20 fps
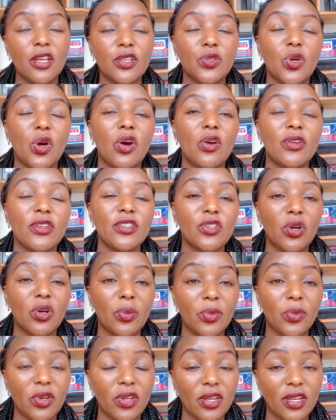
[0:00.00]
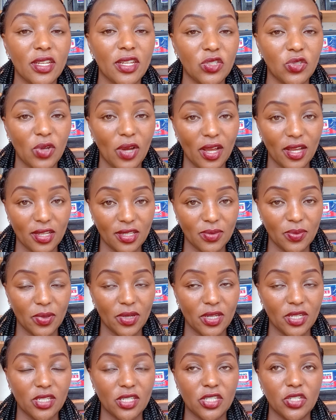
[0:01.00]
So always communicate your
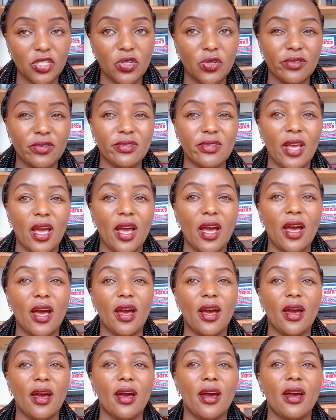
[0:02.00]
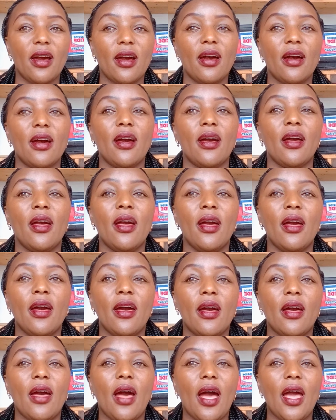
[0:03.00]
expectations.
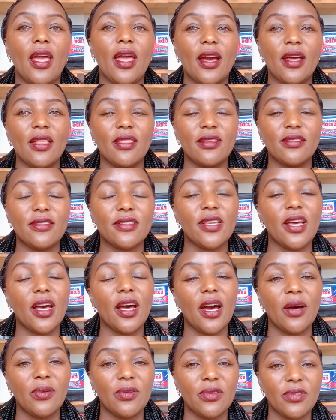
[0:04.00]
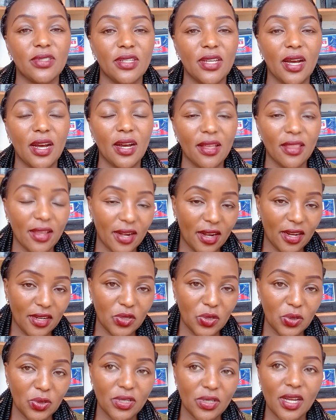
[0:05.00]
I had this house girl that I
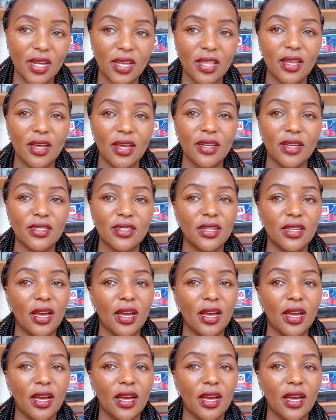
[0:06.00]
told her that